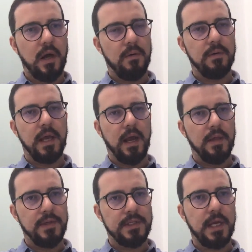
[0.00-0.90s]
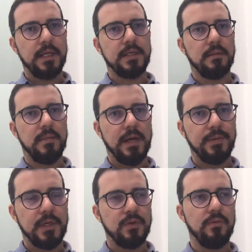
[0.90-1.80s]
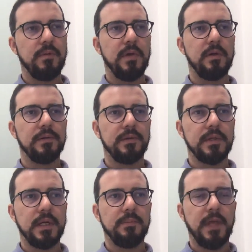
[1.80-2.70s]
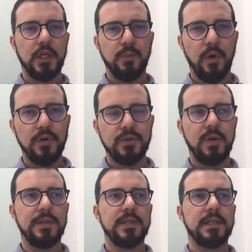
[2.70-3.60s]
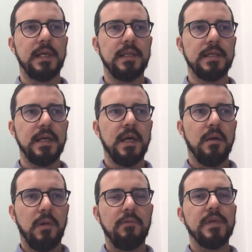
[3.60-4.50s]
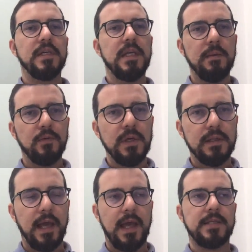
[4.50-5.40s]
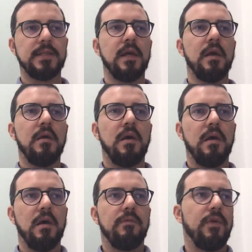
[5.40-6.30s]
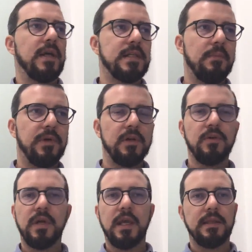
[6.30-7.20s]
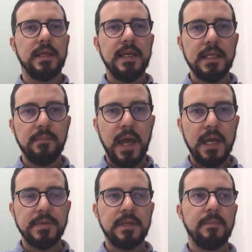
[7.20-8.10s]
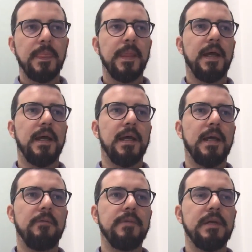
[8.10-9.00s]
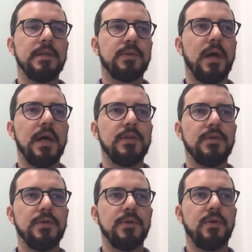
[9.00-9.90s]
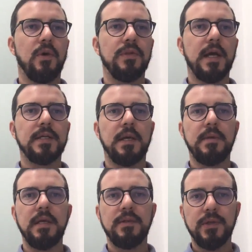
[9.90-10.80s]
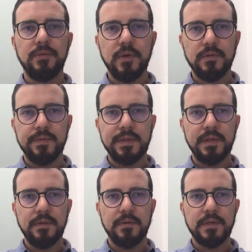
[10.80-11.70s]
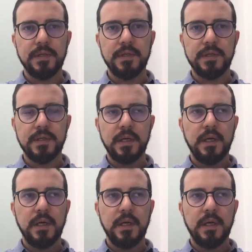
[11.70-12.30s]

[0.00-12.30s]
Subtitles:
like understanding some metrics. So we build some dashboards to understand this, but we keep doing tests. For example, looking at the heat maps, we try to conduct some interviews with the users,